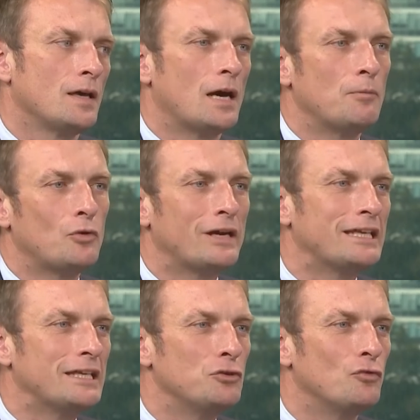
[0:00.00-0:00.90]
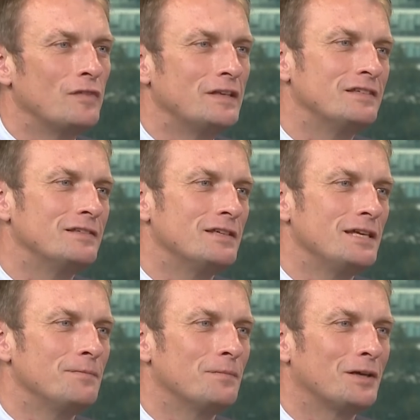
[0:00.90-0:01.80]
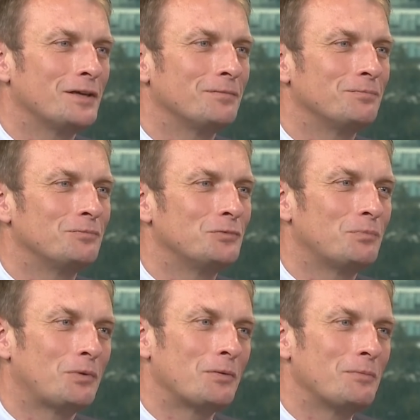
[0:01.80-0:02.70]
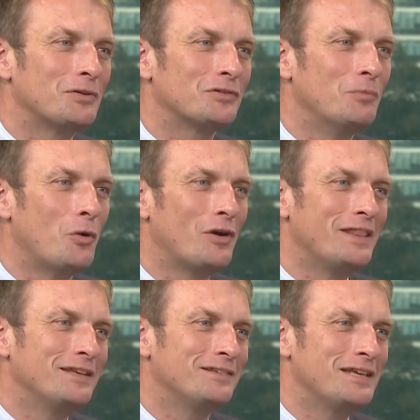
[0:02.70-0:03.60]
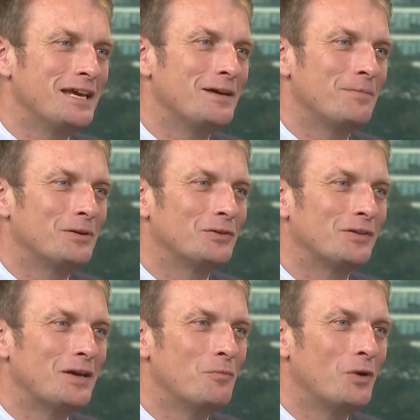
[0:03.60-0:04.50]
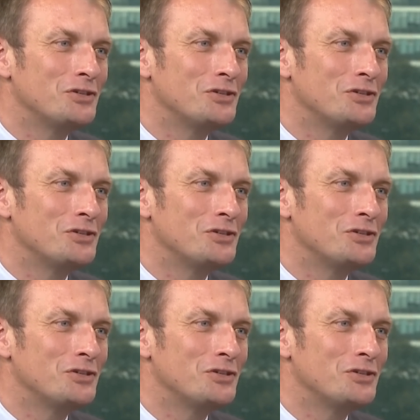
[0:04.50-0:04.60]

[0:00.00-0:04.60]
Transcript: I'm already in your VCT. I'd probably put some more in this year, but why